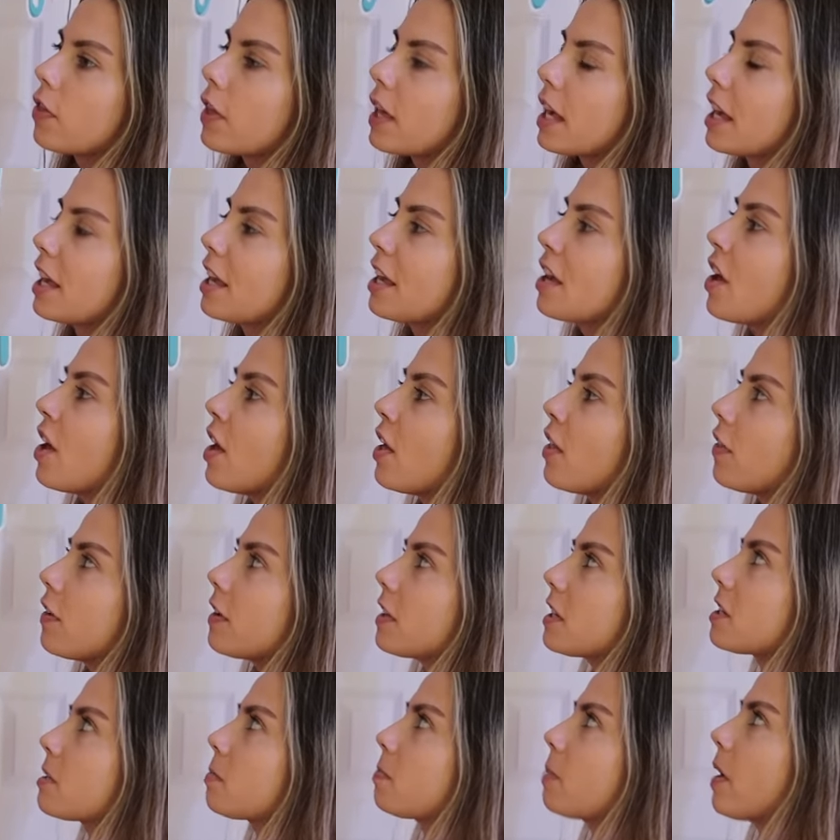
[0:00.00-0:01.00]
they
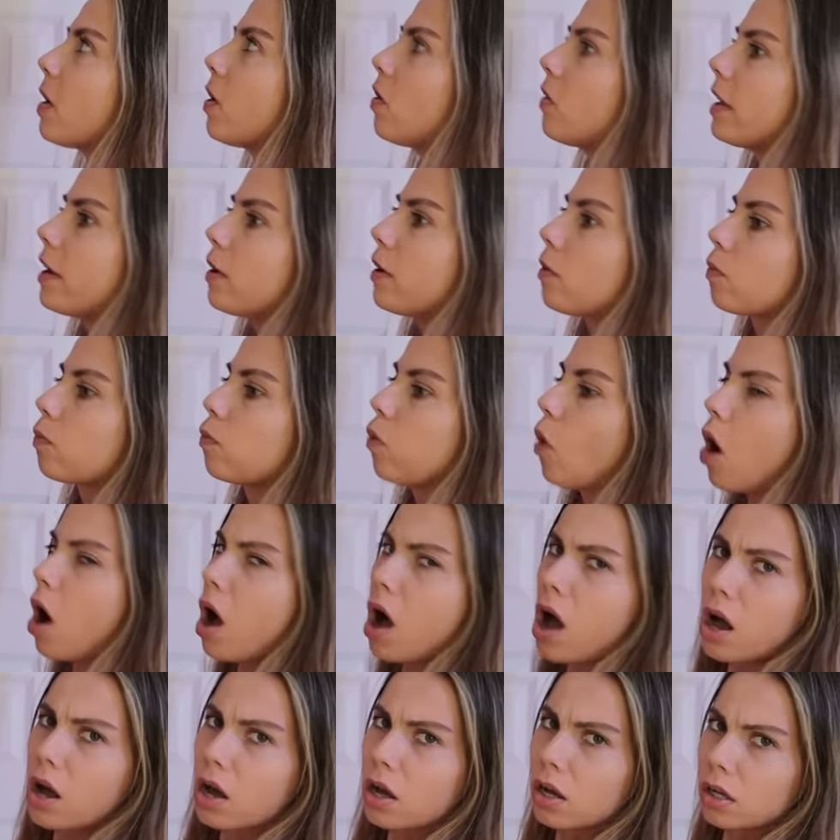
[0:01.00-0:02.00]
spelled it
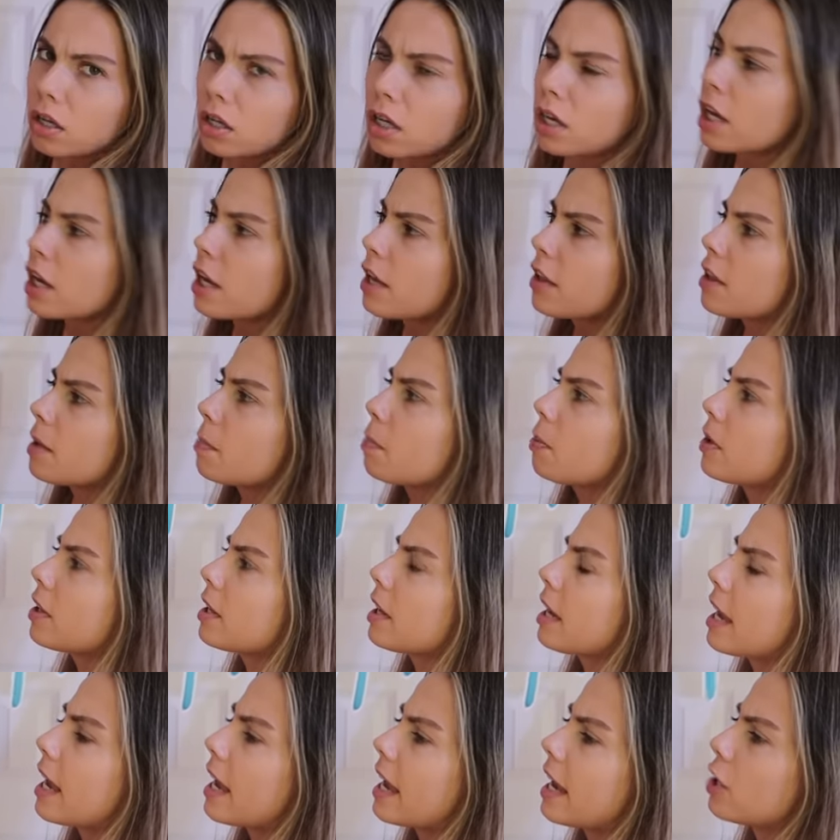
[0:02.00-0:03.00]
wrong. They put
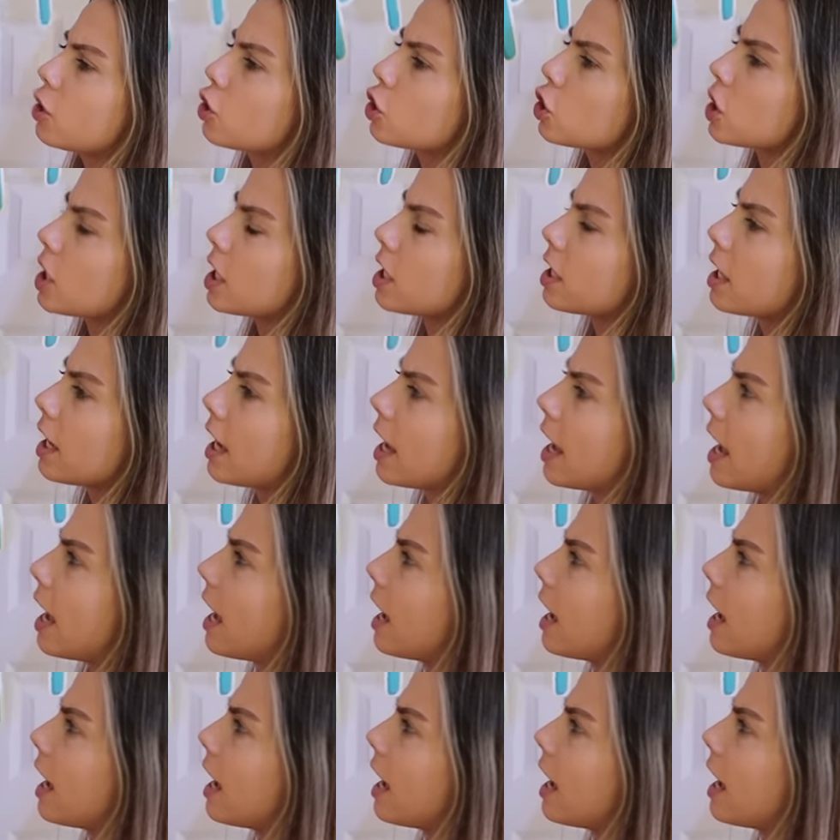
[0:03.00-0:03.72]
the H and the